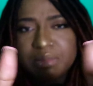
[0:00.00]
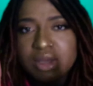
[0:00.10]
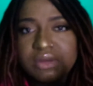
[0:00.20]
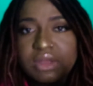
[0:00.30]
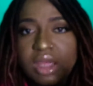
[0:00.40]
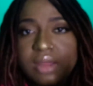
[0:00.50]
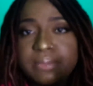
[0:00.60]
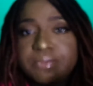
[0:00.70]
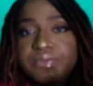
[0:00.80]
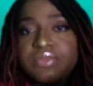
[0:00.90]
but yeah,
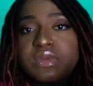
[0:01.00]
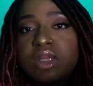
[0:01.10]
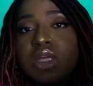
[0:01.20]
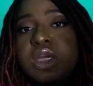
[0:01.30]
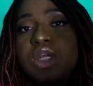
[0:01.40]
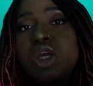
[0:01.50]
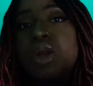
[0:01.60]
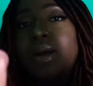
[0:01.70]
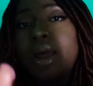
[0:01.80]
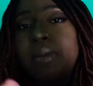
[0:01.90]

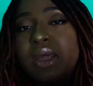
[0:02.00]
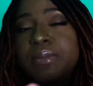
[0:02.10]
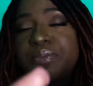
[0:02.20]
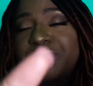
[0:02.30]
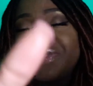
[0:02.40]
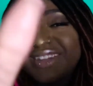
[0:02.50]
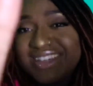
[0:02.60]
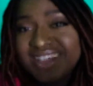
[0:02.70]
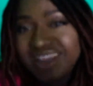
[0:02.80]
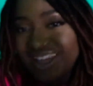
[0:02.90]
you know what I mean.
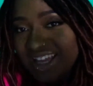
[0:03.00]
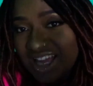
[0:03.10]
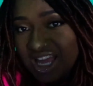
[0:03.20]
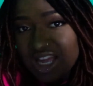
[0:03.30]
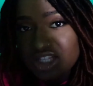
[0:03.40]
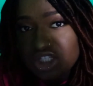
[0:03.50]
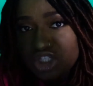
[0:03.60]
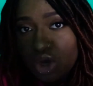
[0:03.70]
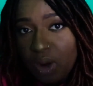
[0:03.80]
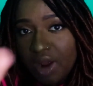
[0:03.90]
And
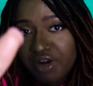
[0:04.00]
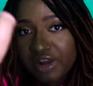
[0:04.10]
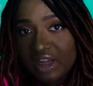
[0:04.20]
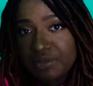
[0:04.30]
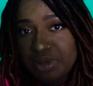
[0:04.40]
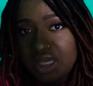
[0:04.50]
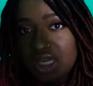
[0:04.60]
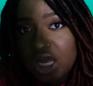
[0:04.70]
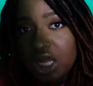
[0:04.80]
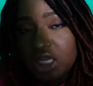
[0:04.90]
so our hair can
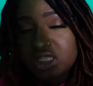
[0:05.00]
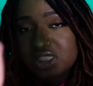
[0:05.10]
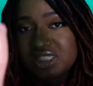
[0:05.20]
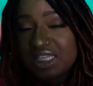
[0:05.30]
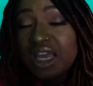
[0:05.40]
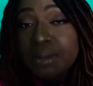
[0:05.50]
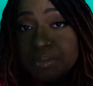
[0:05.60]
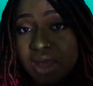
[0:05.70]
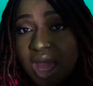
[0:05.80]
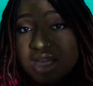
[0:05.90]

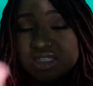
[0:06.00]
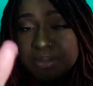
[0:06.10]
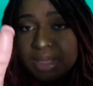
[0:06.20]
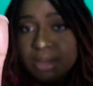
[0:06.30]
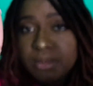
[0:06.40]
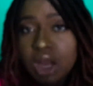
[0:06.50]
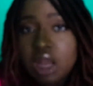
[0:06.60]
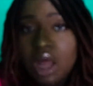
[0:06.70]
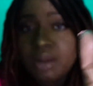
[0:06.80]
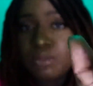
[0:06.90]
seem to be
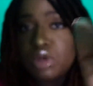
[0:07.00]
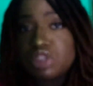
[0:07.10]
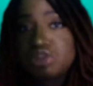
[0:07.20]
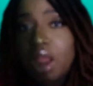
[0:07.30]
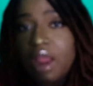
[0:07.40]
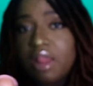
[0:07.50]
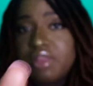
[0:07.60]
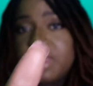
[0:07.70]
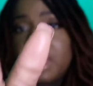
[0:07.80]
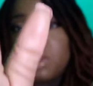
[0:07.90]
a lot more
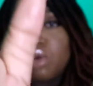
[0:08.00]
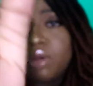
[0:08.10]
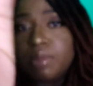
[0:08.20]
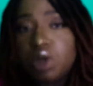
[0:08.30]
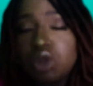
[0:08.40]
drier than normal.